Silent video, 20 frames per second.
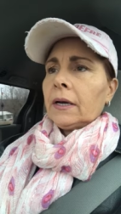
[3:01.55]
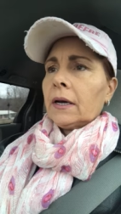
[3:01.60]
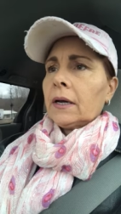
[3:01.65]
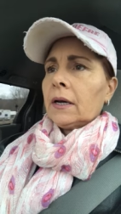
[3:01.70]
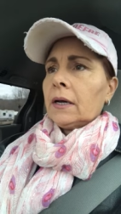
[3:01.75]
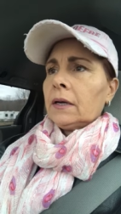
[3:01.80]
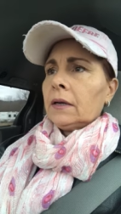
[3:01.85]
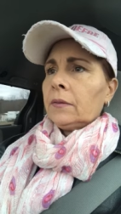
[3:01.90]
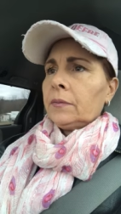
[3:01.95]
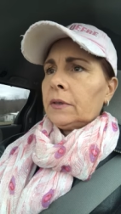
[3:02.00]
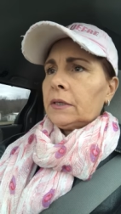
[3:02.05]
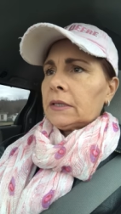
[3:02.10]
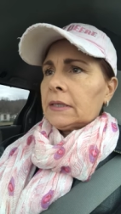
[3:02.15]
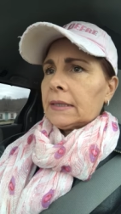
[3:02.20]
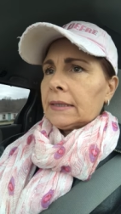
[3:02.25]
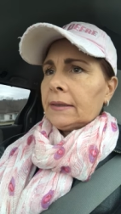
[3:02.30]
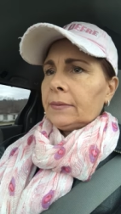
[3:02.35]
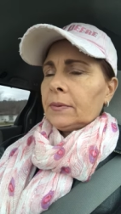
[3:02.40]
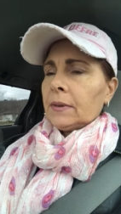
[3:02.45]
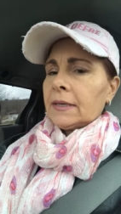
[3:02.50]
got a little bit of
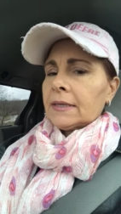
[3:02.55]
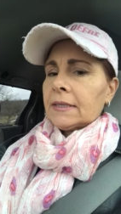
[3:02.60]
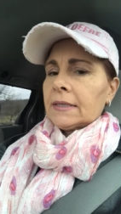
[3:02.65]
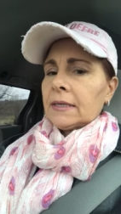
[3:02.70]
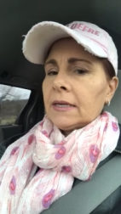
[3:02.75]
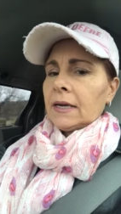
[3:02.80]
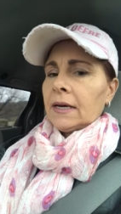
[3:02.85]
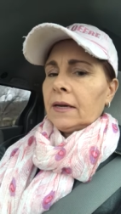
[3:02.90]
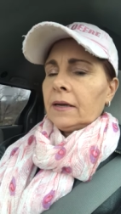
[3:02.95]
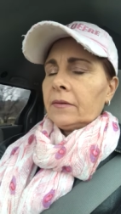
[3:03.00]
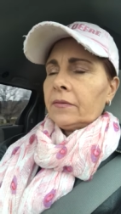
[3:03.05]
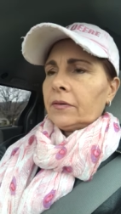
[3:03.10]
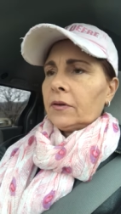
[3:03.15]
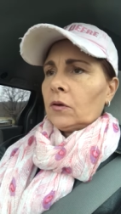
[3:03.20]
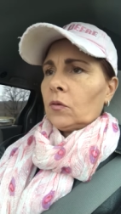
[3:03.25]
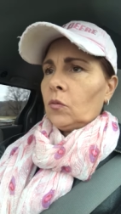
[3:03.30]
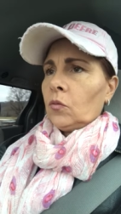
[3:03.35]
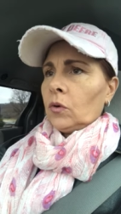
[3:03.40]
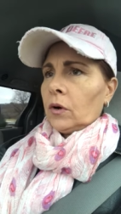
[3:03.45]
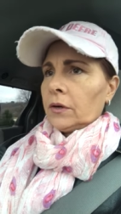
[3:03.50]
sleep last night. I felt
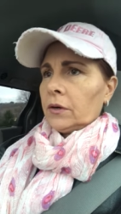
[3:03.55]
warm.